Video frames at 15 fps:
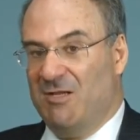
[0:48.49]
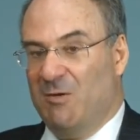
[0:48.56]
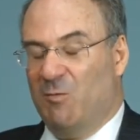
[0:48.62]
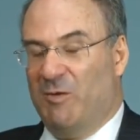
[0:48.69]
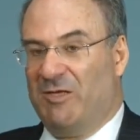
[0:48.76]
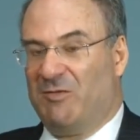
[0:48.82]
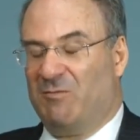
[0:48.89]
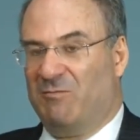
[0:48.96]

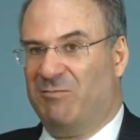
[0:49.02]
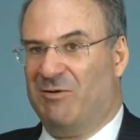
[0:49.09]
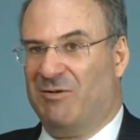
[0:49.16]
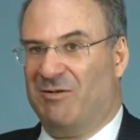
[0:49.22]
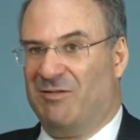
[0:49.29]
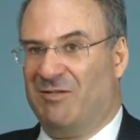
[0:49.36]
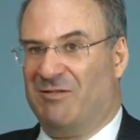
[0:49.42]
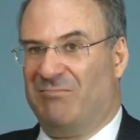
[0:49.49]
which
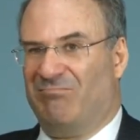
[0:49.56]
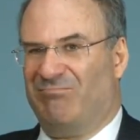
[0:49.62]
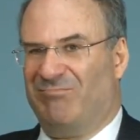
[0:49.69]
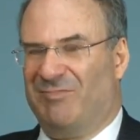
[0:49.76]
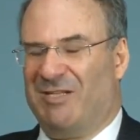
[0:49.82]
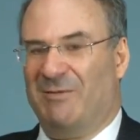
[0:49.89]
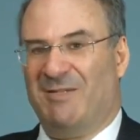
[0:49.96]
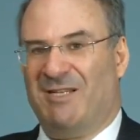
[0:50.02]
was,
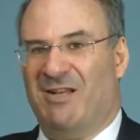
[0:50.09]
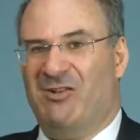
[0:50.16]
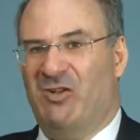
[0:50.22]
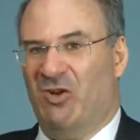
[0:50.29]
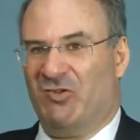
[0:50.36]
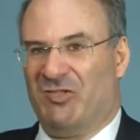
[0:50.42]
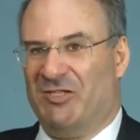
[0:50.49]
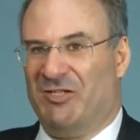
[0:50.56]
shall we say,
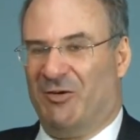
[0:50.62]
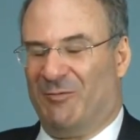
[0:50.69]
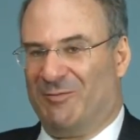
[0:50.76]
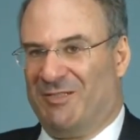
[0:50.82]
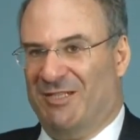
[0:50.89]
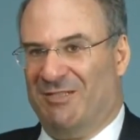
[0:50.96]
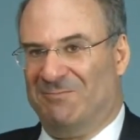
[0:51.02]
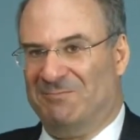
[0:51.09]
not adopted.